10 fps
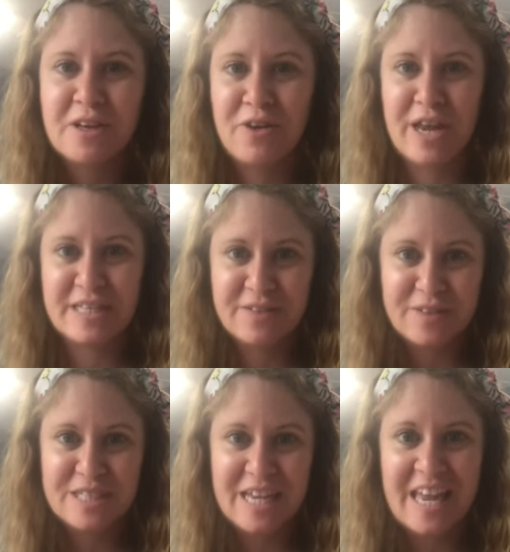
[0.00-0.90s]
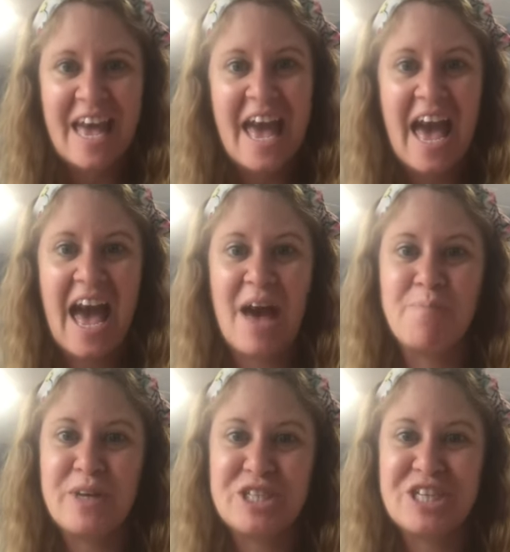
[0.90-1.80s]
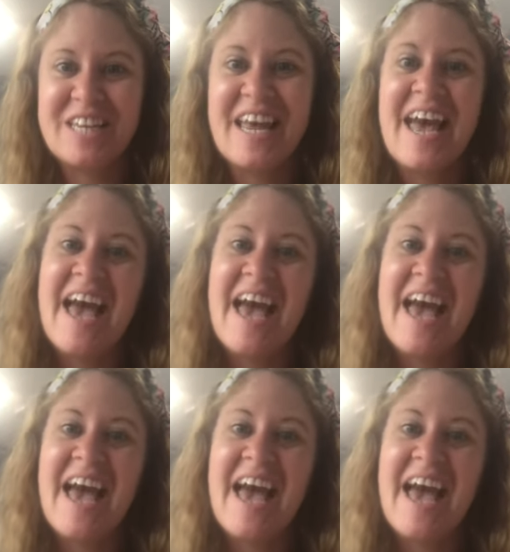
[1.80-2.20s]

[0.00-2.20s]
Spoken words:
creativity, ambition,